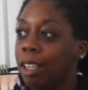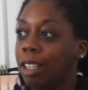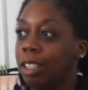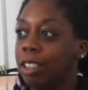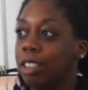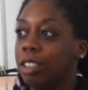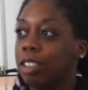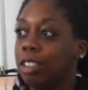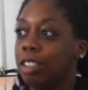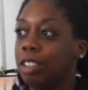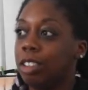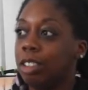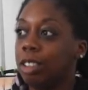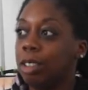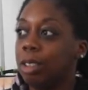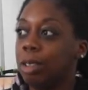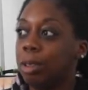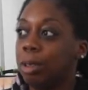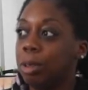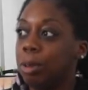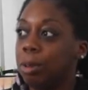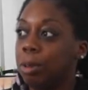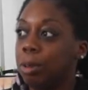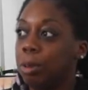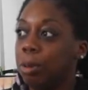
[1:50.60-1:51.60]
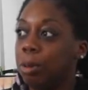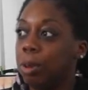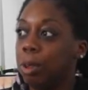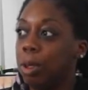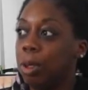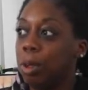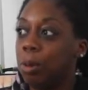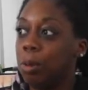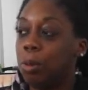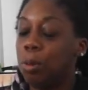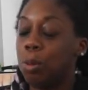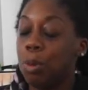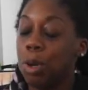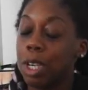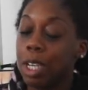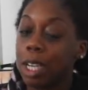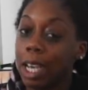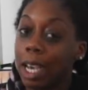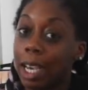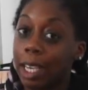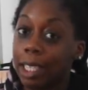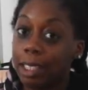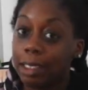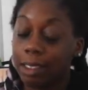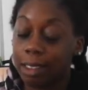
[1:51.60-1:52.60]
So what
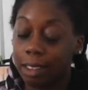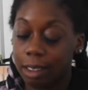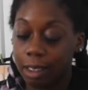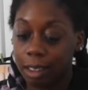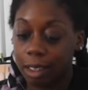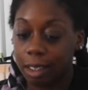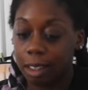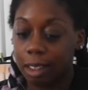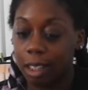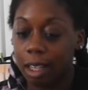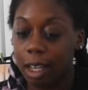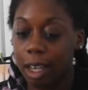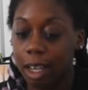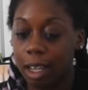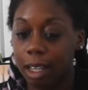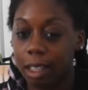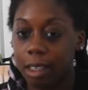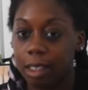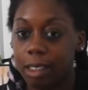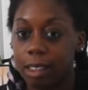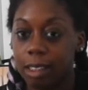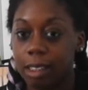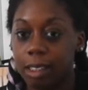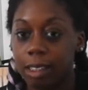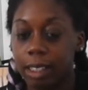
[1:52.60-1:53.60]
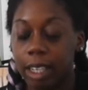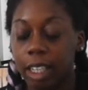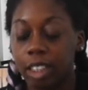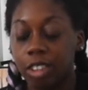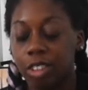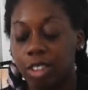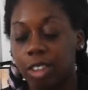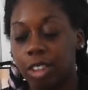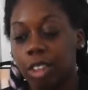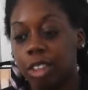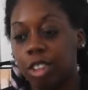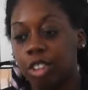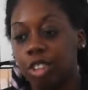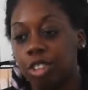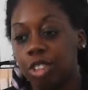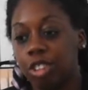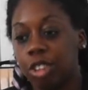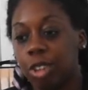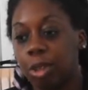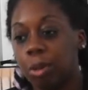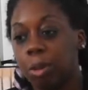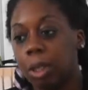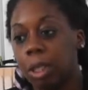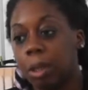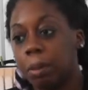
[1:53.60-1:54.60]
I did, and this is actually going to
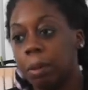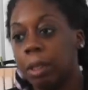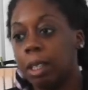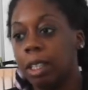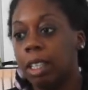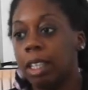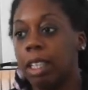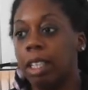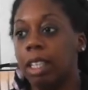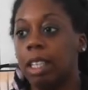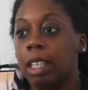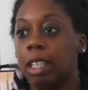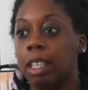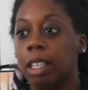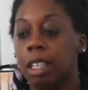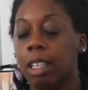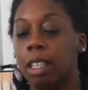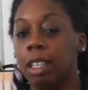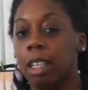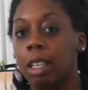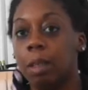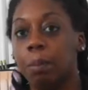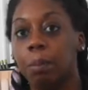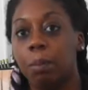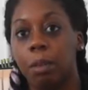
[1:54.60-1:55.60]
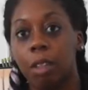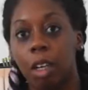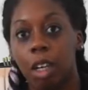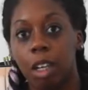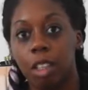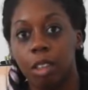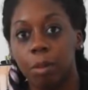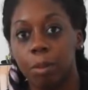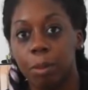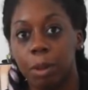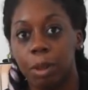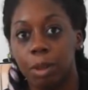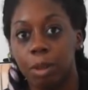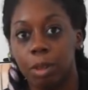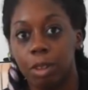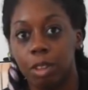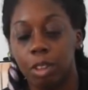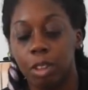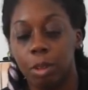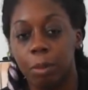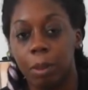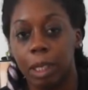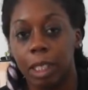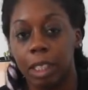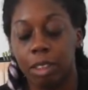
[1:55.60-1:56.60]
show up in a blog post,
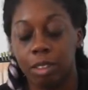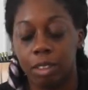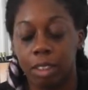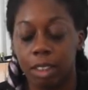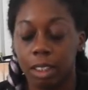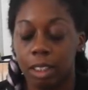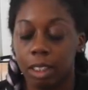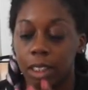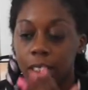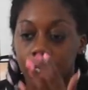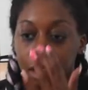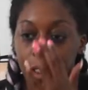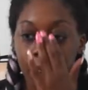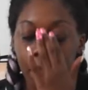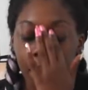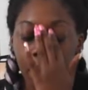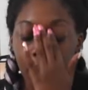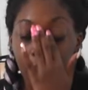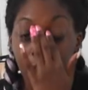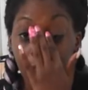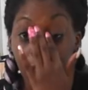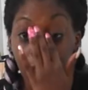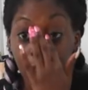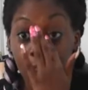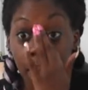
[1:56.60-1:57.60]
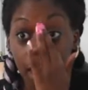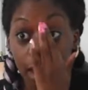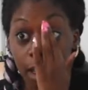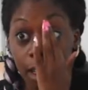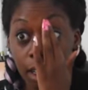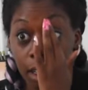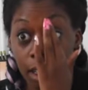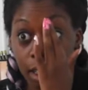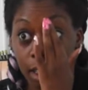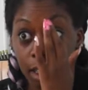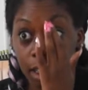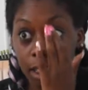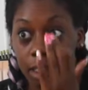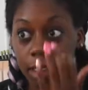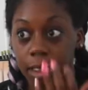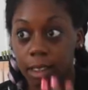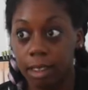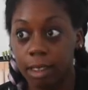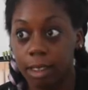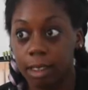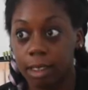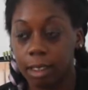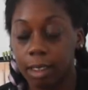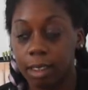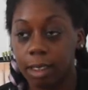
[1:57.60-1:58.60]
you might have seen it,
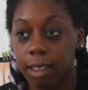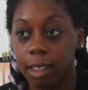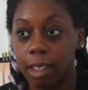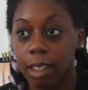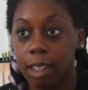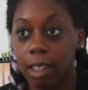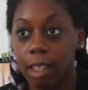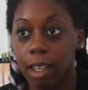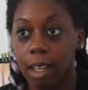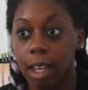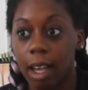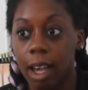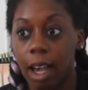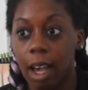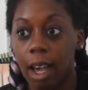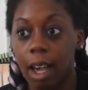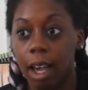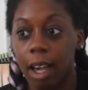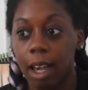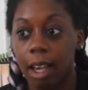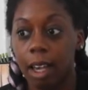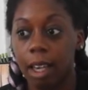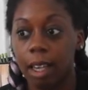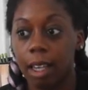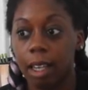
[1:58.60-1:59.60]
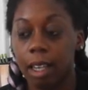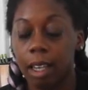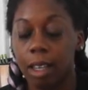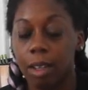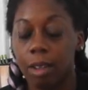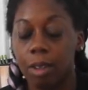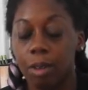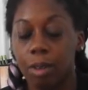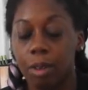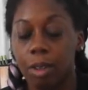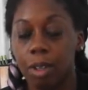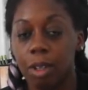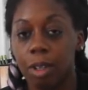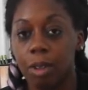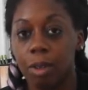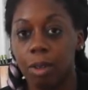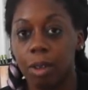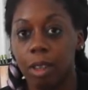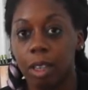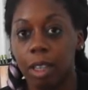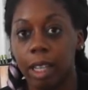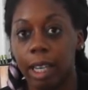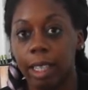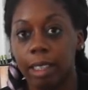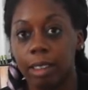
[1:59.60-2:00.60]
is I
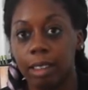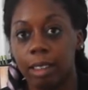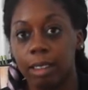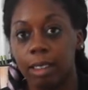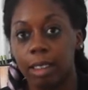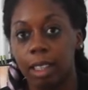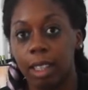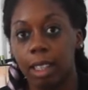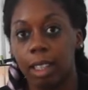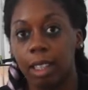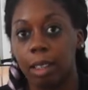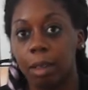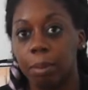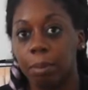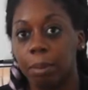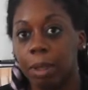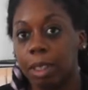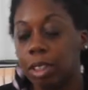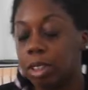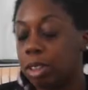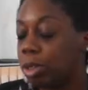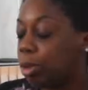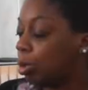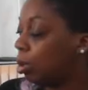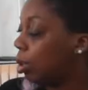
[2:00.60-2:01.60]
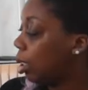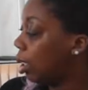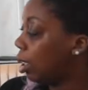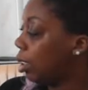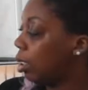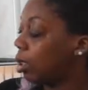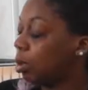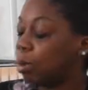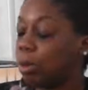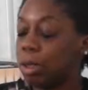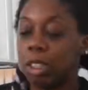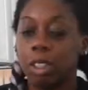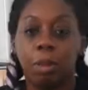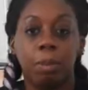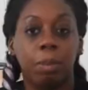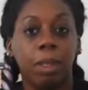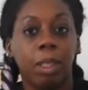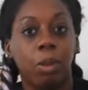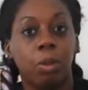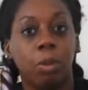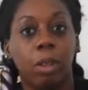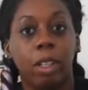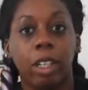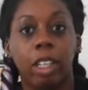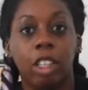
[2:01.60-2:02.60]
like to take my suitcase with
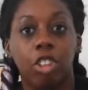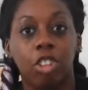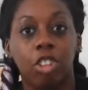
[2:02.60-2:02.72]
me when I